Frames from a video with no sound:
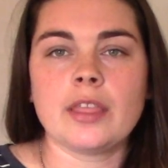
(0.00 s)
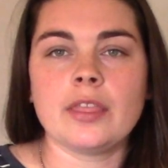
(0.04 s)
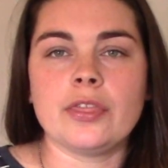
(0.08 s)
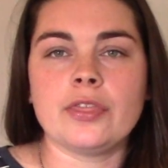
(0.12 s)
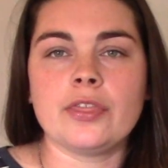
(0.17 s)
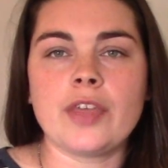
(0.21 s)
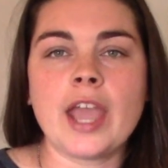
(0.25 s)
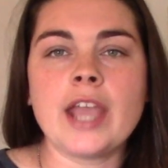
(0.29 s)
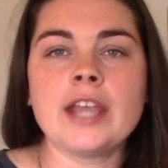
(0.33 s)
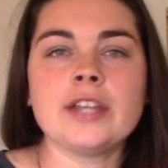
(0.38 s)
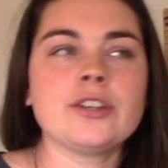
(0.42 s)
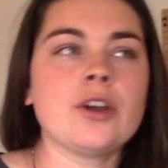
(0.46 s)

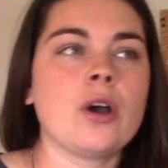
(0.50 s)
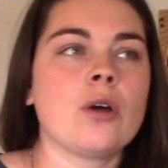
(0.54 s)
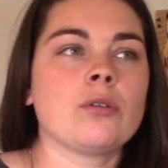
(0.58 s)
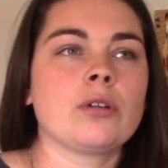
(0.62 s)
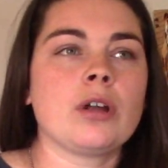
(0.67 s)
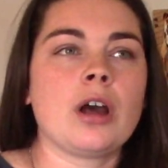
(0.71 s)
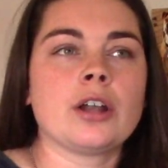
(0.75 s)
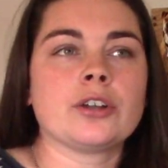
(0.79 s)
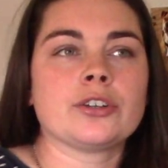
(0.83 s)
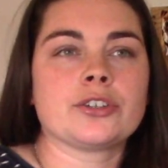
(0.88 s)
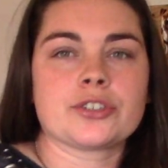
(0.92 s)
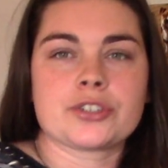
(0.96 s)
They
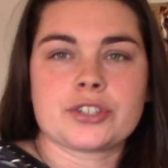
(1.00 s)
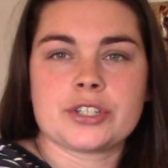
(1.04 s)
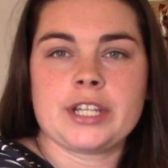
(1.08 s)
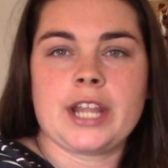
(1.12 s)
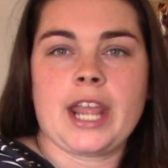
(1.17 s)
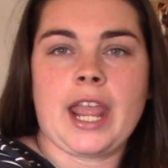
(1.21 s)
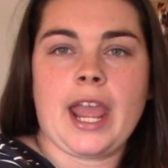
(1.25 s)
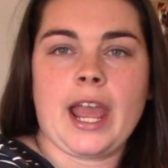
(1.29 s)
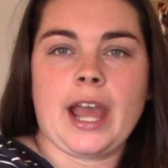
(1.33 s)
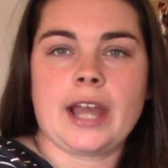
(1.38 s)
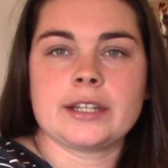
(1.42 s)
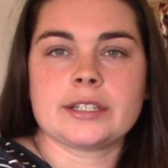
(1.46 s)
don't
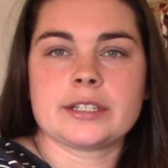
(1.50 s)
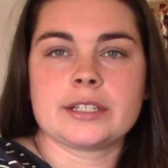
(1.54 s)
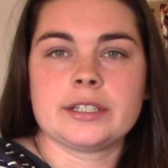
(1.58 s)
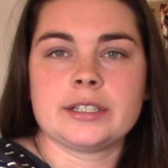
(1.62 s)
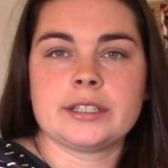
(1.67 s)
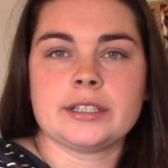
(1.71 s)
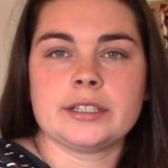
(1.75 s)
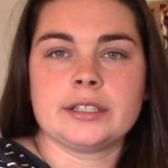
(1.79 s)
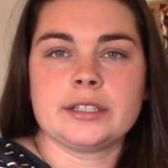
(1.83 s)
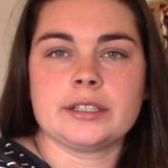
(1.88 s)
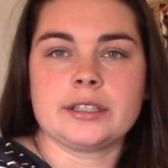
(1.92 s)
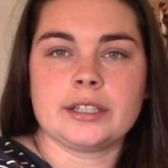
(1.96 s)
understand
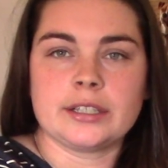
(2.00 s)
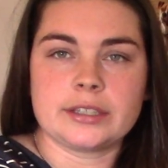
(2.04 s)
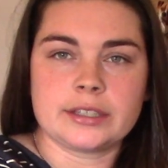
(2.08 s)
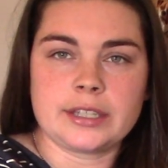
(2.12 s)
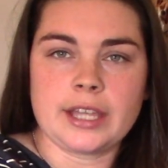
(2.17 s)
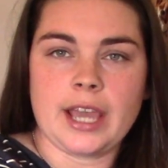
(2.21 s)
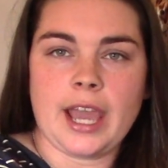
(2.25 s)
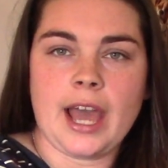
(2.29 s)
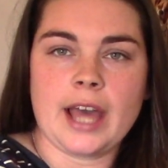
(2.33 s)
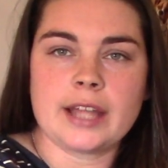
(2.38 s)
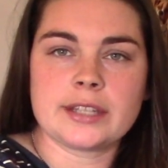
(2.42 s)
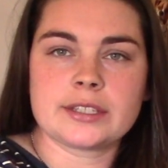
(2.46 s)
that
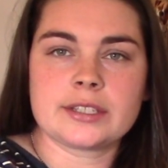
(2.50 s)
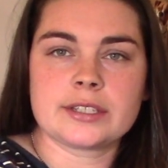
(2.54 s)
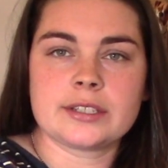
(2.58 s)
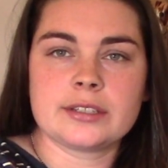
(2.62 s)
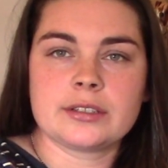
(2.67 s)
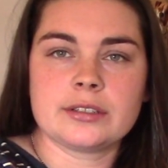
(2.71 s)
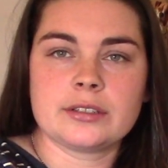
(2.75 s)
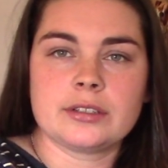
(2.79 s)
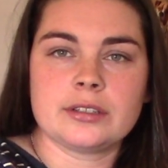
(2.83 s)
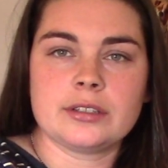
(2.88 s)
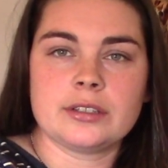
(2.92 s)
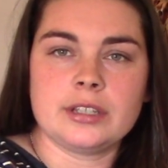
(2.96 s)
that's
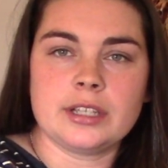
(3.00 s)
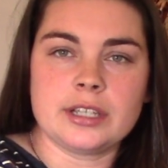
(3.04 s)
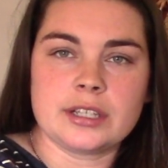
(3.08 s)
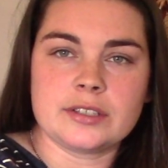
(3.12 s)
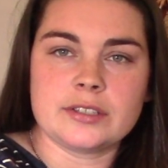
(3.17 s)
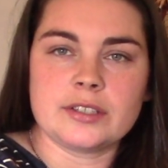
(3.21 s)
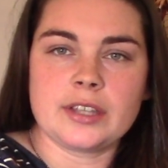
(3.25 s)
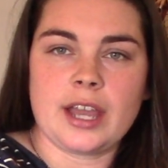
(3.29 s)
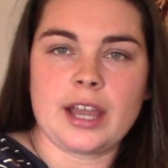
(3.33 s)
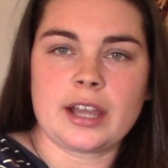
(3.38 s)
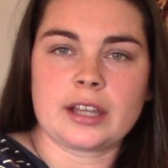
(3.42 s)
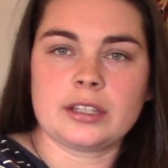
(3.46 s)

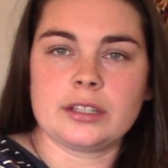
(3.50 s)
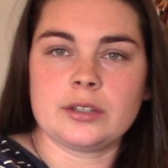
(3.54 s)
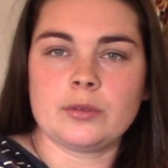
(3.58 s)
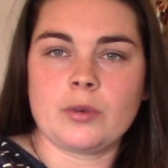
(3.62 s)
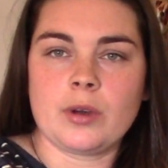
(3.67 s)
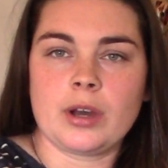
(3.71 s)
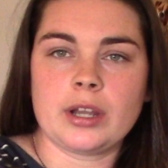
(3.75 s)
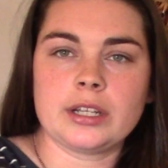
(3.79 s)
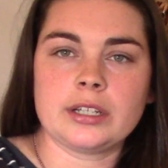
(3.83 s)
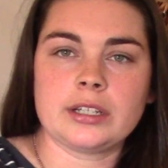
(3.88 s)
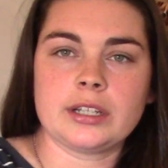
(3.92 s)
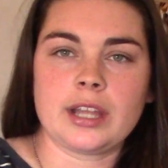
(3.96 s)
exactly
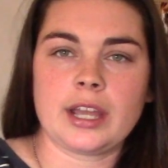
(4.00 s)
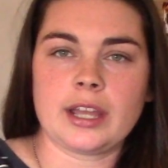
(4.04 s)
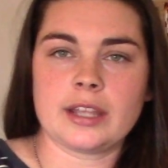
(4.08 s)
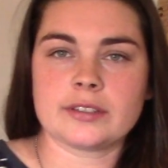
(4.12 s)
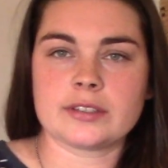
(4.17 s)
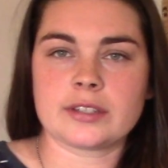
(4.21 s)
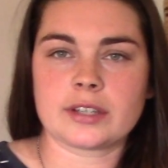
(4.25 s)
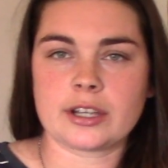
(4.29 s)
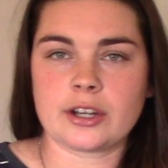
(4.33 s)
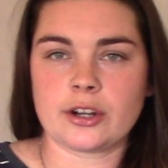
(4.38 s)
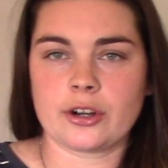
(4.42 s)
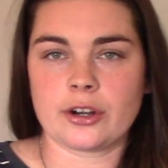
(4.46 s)
what
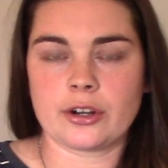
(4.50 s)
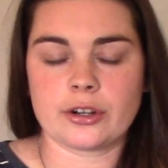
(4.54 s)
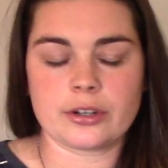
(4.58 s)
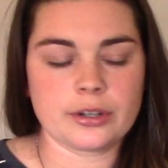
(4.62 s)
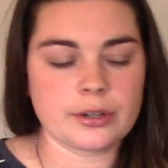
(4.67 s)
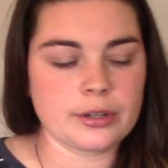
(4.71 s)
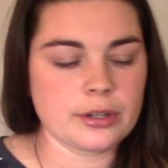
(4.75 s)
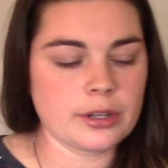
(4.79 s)
has occurred.